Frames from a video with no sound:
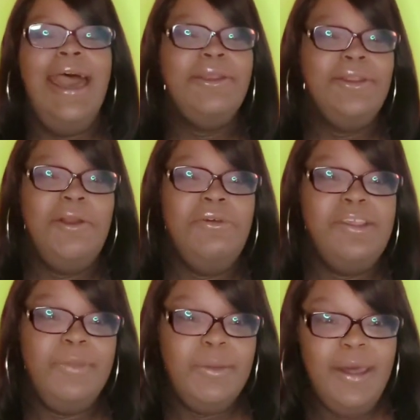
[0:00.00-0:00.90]
don't know, it
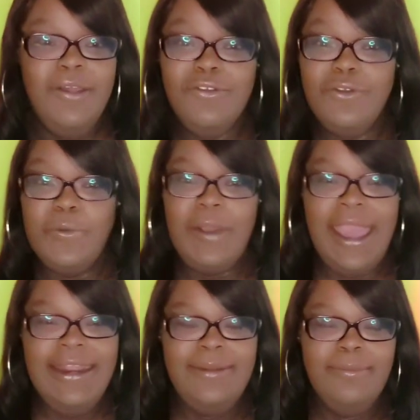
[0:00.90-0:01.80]
was something about his story.
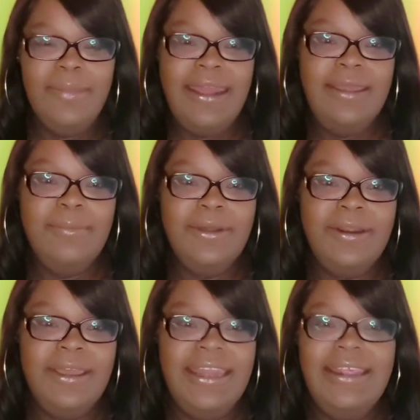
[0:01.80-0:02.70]
I didn't
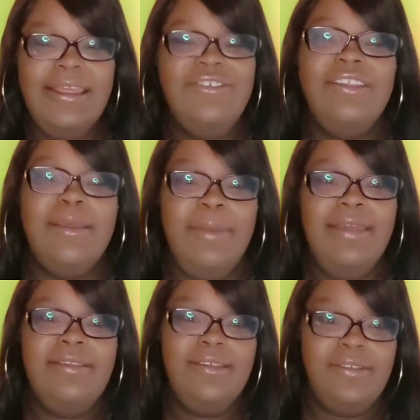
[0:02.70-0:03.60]
put it out. It just didn't
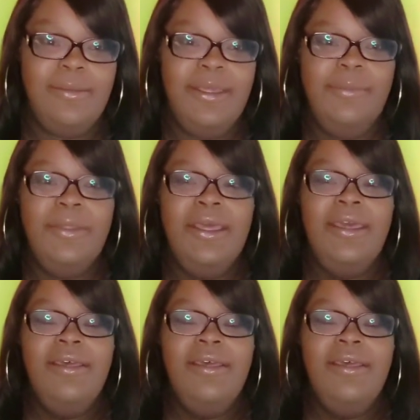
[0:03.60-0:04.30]
make sense to me.